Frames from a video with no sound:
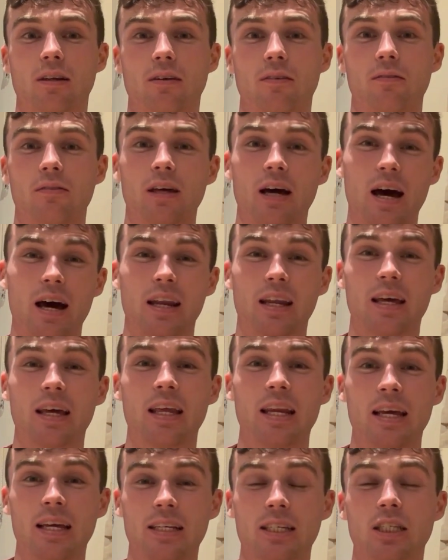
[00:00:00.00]
that.
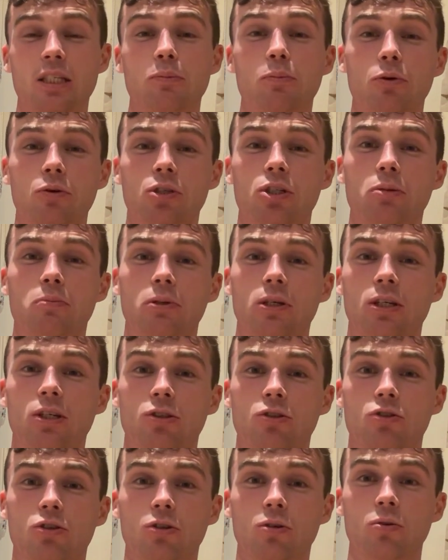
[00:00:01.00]
It is supposed to be
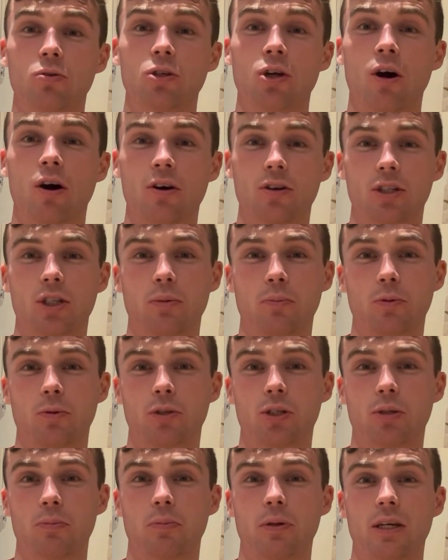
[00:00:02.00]
controlled. You aren't
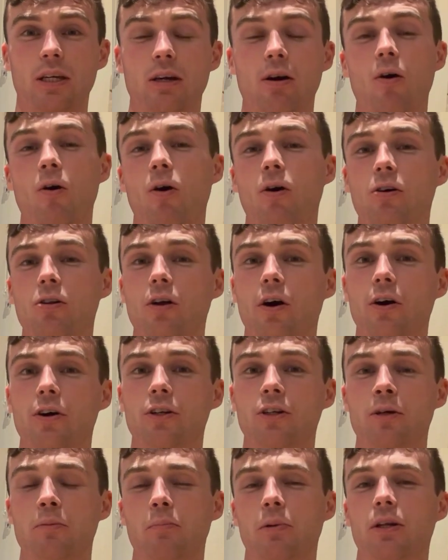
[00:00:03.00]
supposed to be all
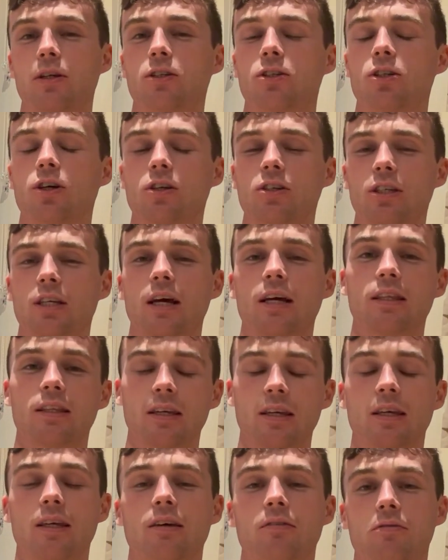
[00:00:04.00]
out, but it does, I
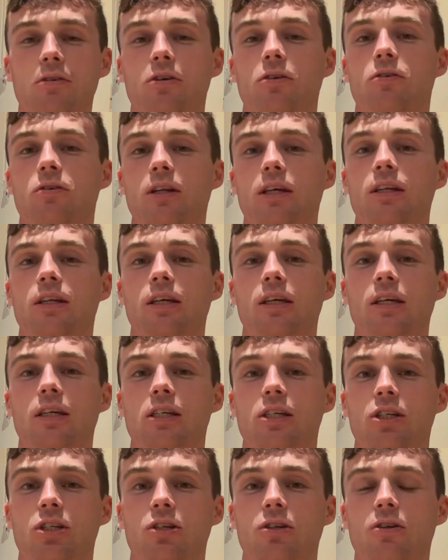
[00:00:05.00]
think, give you a good
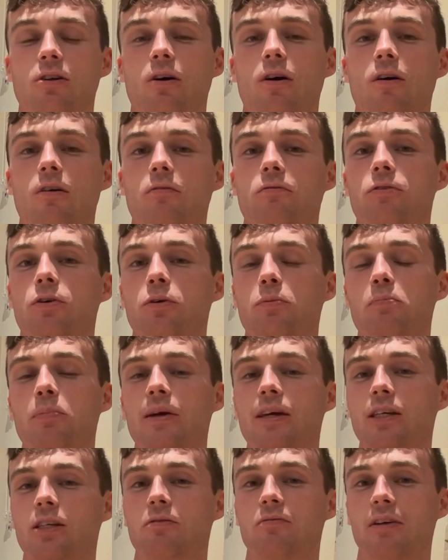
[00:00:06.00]
indication of your
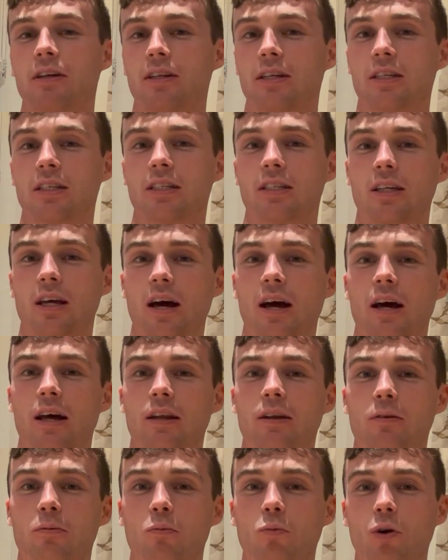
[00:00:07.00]
base fitness
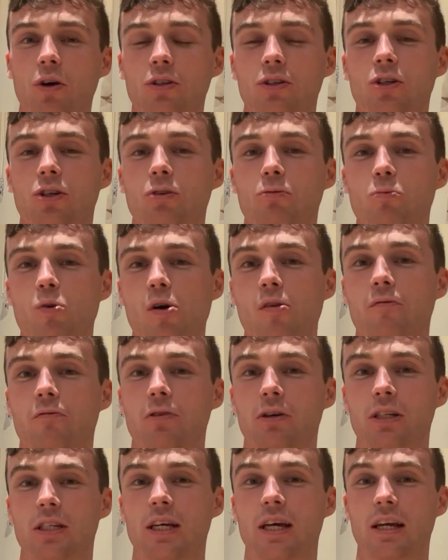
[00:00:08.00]
and what you could run
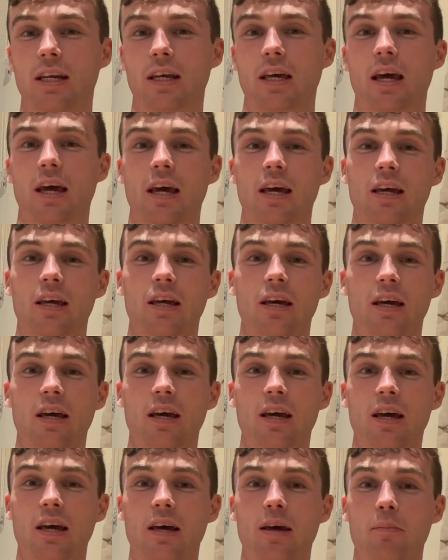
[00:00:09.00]
for a 10k.
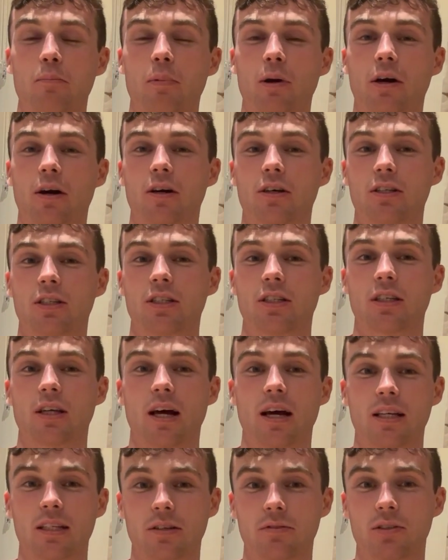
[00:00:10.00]
Because,
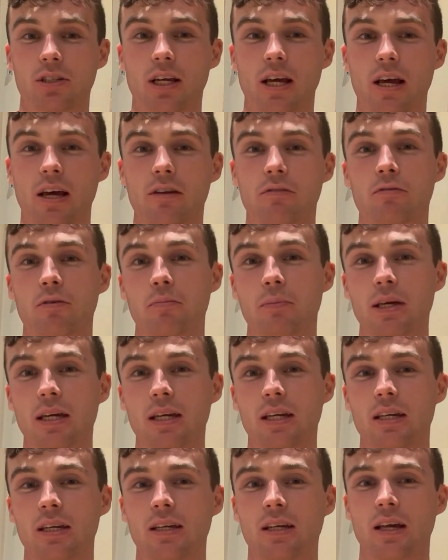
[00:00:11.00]
as I've said, for
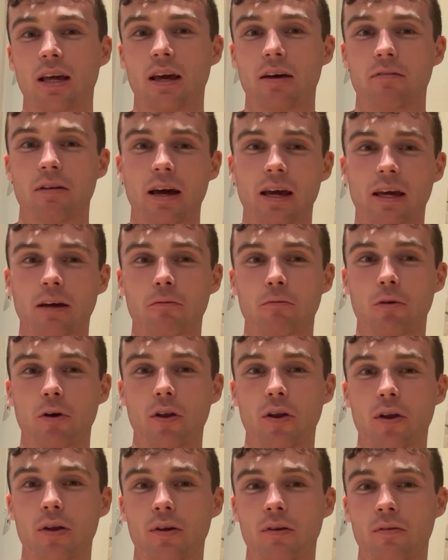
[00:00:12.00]
me, if I can
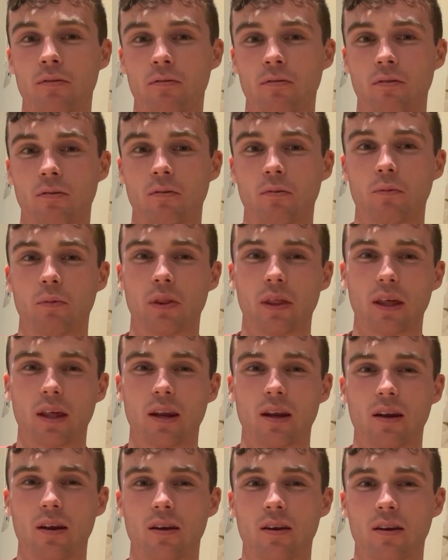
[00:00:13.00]
run
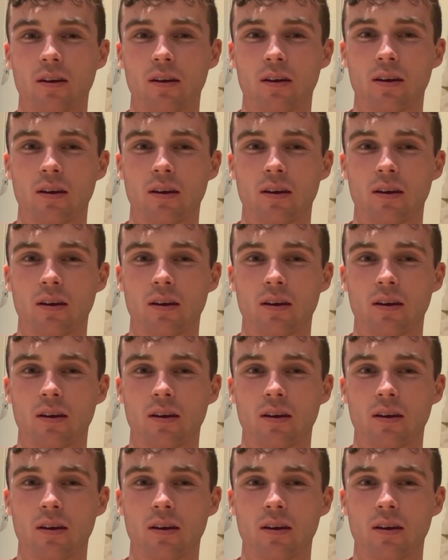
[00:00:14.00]
within